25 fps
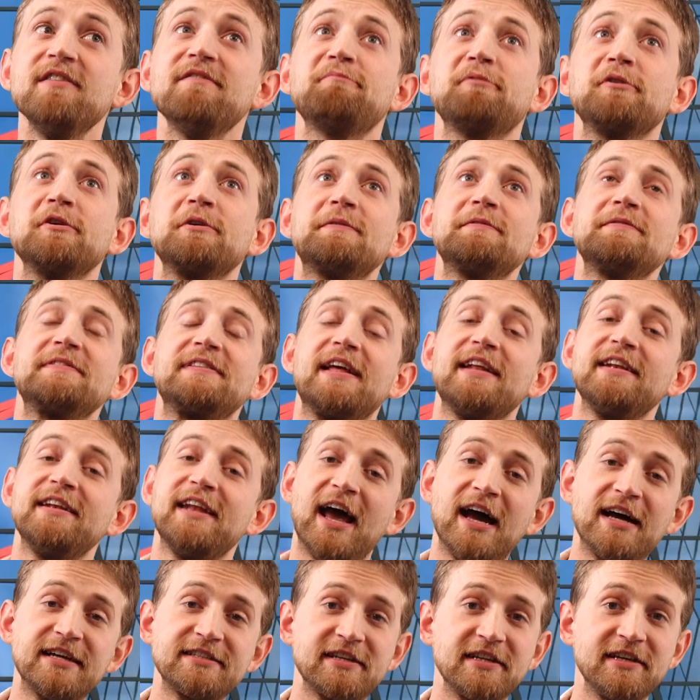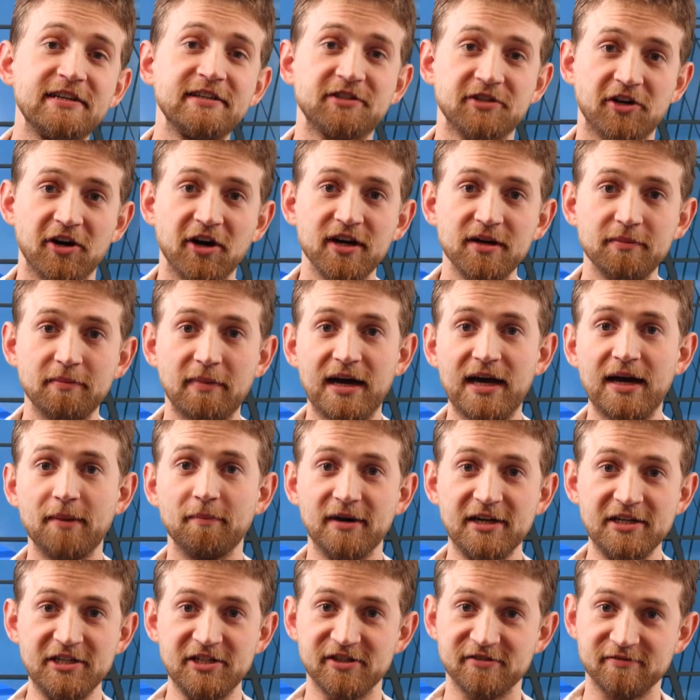of proves that NASA is run by a
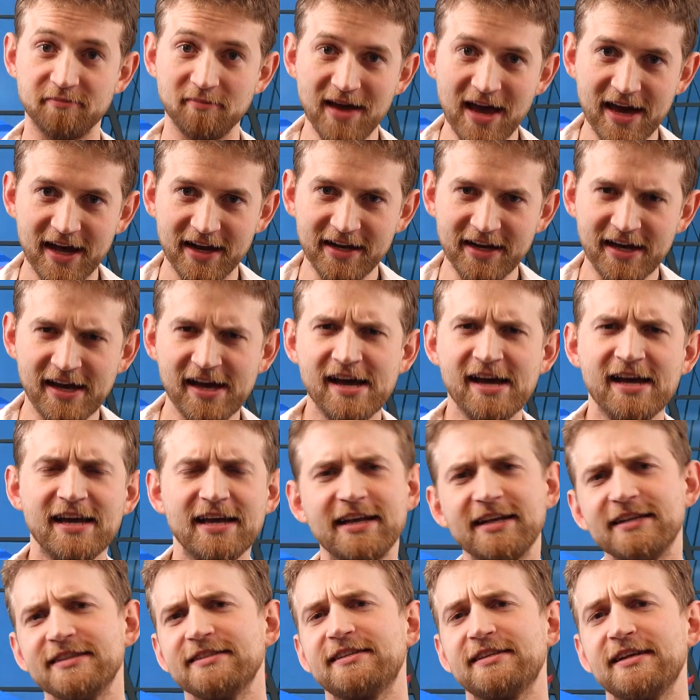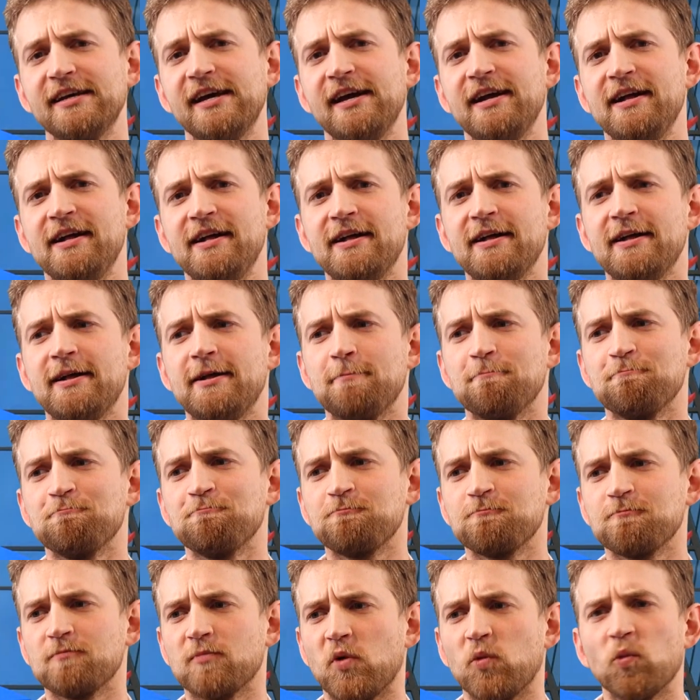bunch of men is
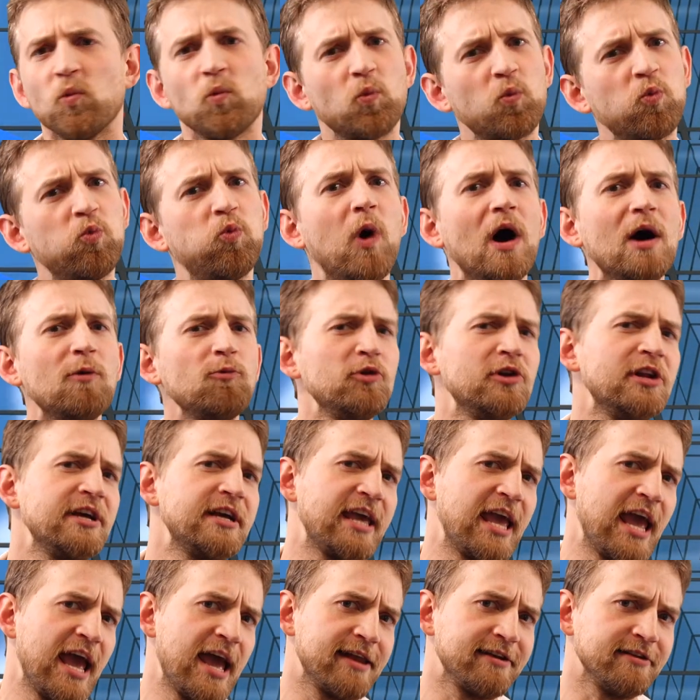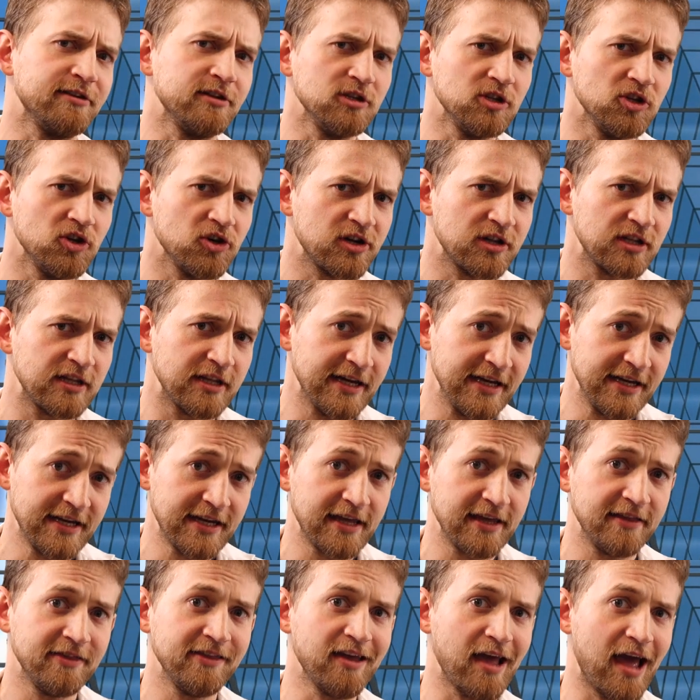what would a candle look
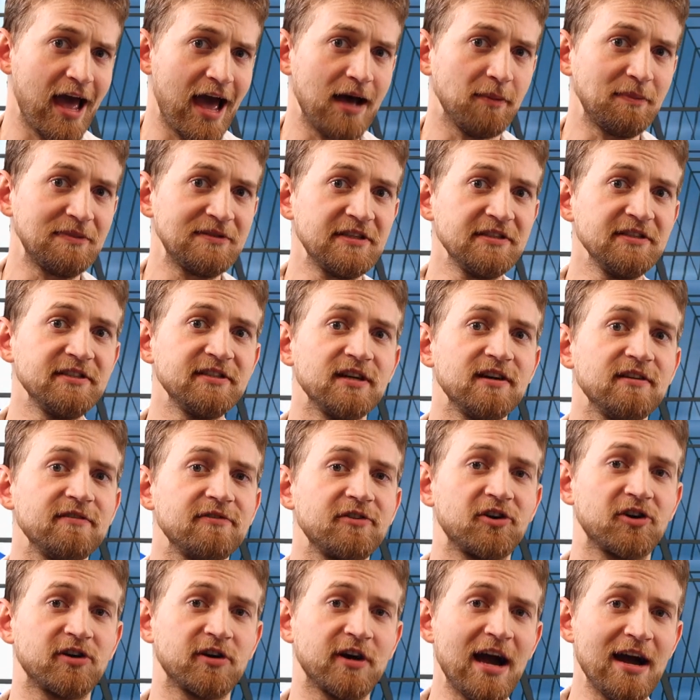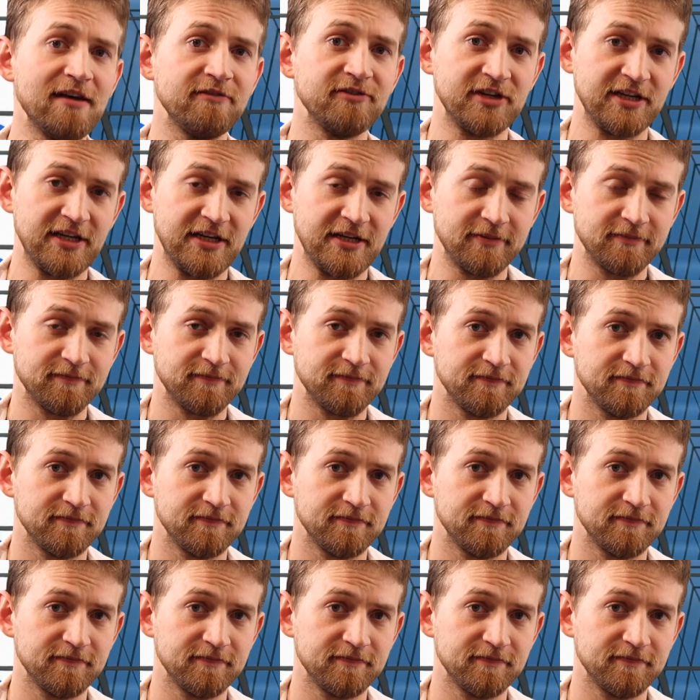like in the absence of gravity?